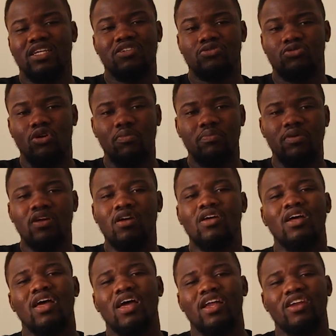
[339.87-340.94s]
at the top,
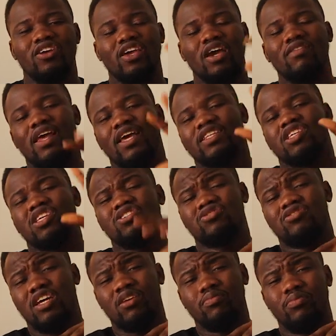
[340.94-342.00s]
and then you have like the
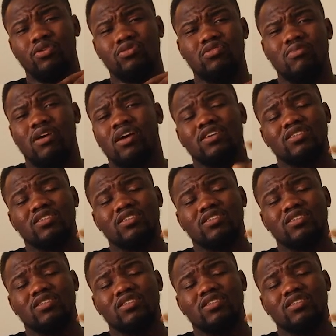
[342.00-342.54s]
history at the bottom.